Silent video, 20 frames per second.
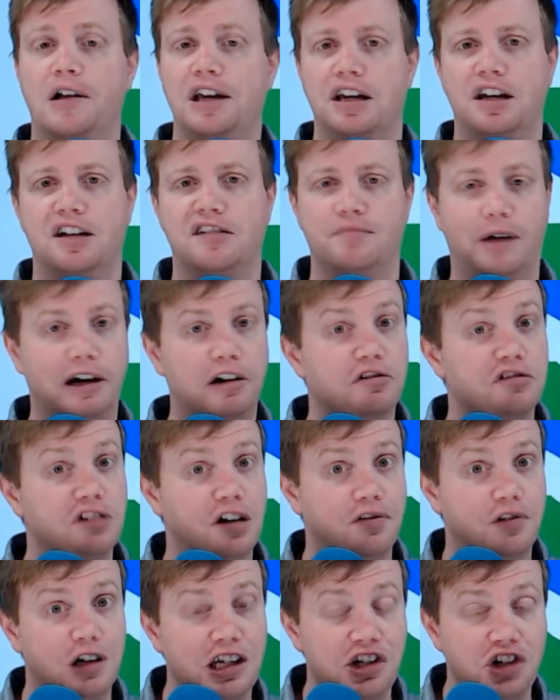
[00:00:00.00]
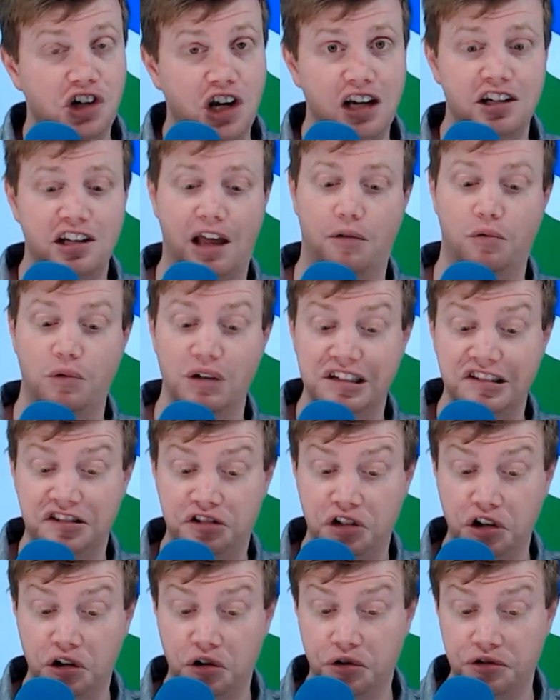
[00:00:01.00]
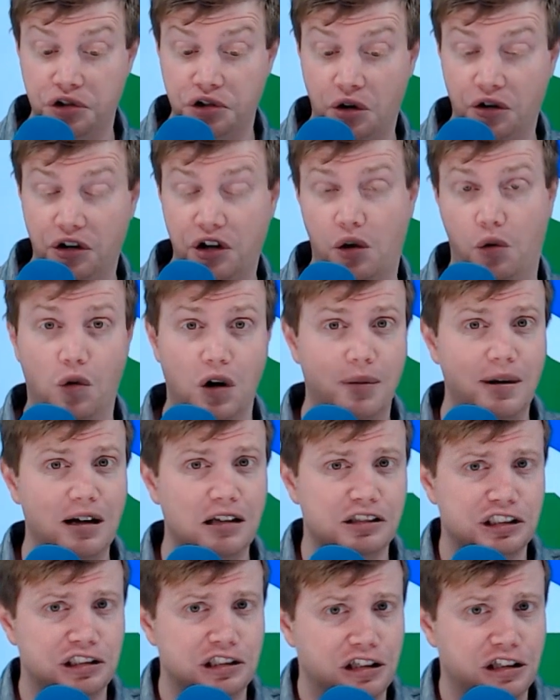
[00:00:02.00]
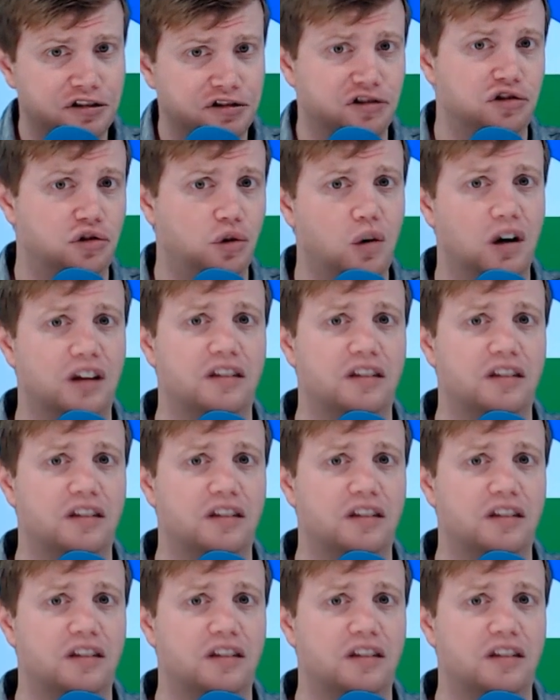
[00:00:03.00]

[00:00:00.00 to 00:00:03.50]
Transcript: Is Microsoft going to change that? We still don't know. What about the store?